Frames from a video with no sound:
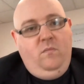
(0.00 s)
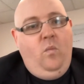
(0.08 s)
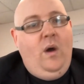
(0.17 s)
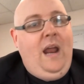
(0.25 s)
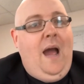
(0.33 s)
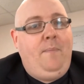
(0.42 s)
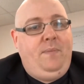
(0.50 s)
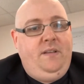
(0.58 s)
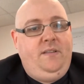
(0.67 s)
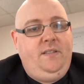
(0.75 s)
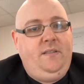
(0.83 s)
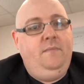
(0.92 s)
what
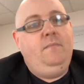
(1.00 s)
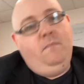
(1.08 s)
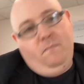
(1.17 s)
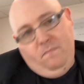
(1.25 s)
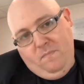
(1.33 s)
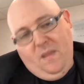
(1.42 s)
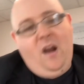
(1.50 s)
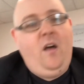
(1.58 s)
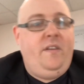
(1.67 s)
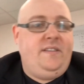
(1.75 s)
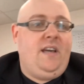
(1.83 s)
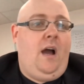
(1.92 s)
happens? Not
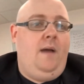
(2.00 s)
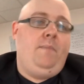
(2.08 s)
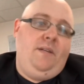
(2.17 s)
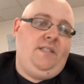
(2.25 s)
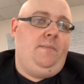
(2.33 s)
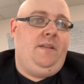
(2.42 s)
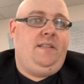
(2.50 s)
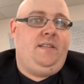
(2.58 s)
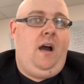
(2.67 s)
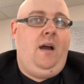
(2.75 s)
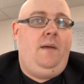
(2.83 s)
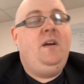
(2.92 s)
all the time, but some of the
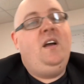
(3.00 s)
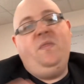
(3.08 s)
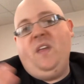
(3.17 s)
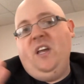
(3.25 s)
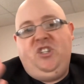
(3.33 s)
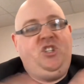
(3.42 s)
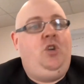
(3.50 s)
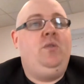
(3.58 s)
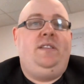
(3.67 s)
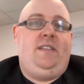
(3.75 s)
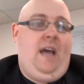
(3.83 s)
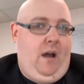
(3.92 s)
time, they
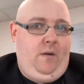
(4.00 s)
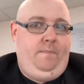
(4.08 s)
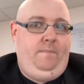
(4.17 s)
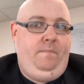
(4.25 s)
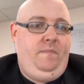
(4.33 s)
shoot it down.